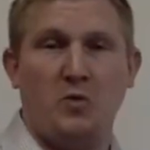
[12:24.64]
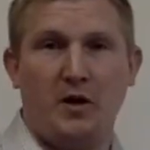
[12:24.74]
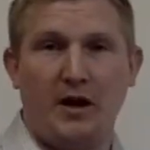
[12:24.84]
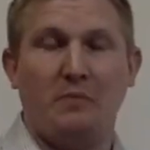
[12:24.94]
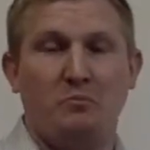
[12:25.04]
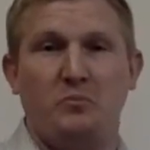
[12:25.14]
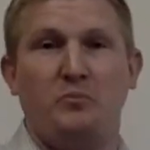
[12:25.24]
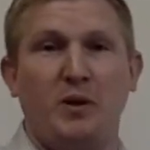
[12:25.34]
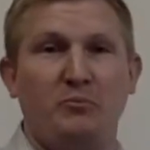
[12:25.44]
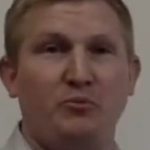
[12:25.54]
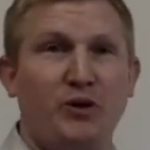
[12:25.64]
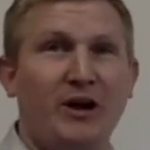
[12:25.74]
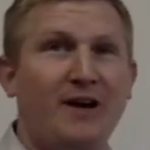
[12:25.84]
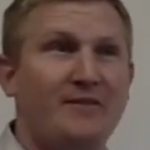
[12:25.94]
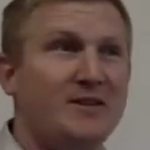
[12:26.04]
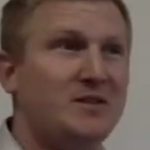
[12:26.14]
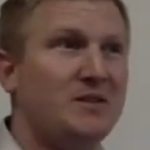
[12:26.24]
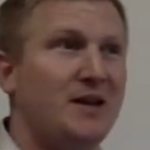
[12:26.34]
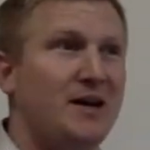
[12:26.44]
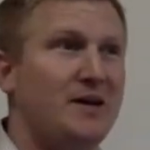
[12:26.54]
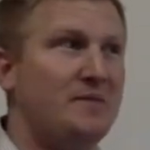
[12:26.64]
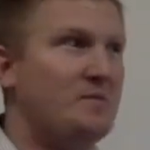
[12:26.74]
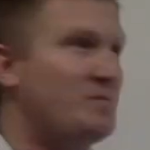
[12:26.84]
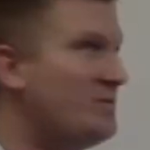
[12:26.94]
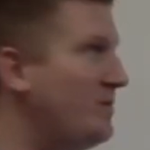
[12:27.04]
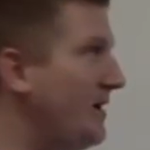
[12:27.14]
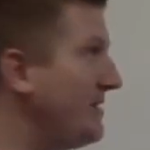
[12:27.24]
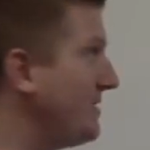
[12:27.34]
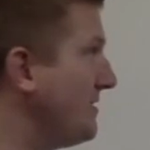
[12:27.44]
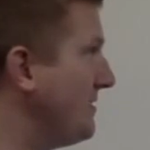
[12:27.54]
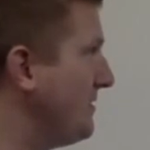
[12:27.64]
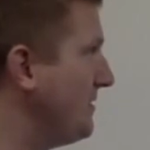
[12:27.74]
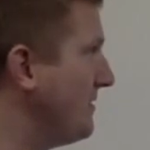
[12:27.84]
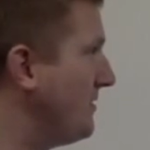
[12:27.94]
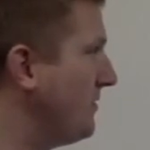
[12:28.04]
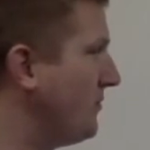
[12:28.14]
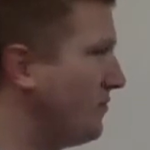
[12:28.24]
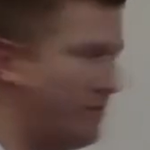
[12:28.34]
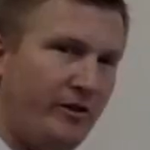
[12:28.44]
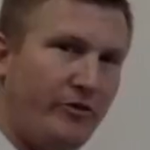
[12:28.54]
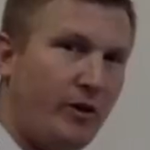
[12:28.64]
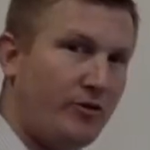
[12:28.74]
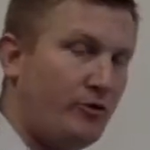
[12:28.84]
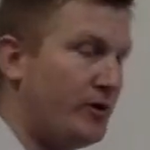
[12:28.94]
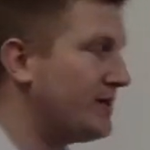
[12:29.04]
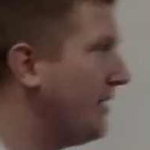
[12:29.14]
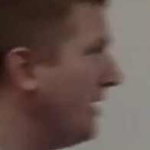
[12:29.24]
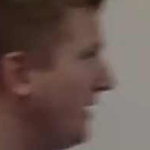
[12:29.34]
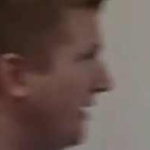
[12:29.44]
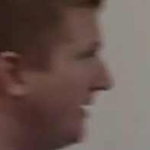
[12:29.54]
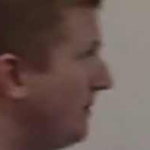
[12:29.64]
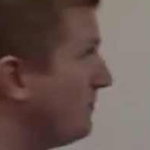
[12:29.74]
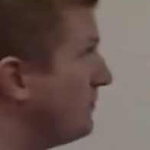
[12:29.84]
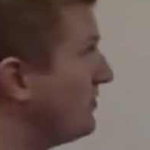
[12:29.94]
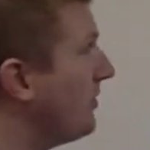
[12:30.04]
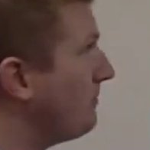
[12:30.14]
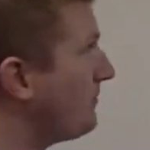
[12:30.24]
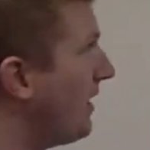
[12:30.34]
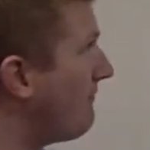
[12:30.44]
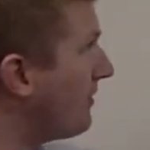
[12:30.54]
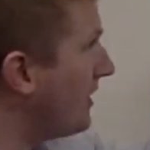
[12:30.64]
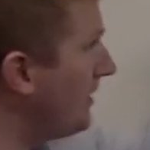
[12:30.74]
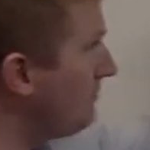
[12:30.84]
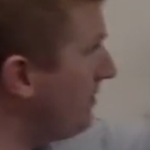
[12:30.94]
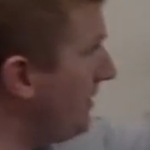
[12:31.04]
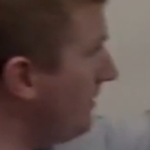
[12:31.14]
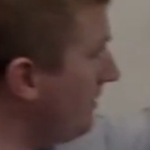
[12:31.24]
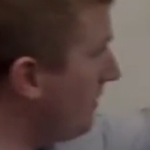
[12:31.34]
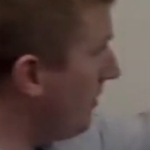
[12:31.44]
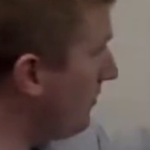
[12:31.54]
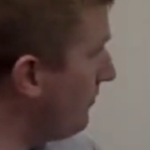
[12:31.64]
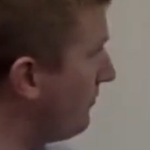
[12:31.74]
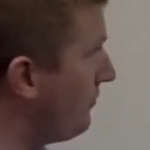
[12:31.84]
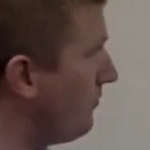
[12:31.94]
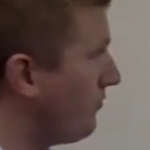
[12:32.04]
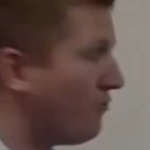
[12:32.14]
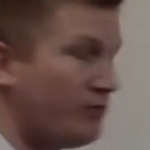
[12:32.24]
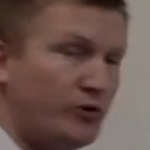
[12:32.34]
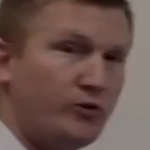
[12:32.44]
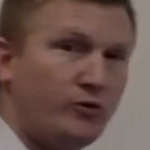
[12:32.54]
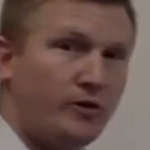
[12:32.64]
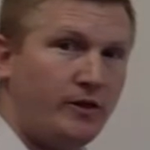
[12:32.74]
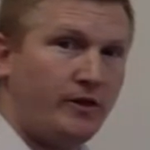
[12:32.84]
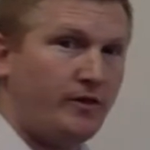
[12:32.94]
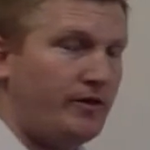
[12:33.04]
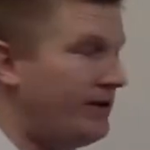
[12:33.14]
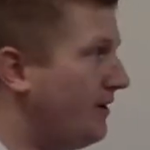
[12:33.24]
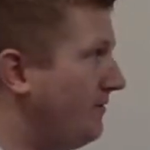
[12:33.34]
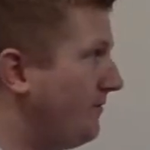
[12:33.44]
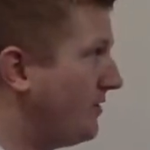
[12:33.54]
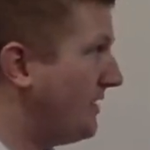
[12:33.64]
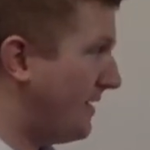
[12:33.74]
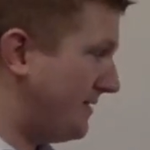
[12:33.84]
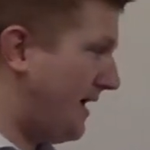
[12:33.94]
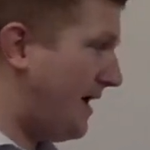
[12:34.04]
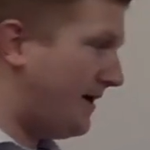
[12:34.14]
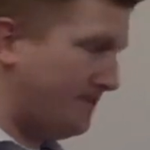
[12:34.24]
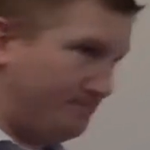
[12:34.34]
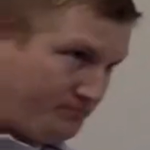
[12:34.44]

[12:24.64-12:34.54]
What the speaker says: again, be pretty obvious, but let's walk through it. So if our cutting plane goes through the vertex A,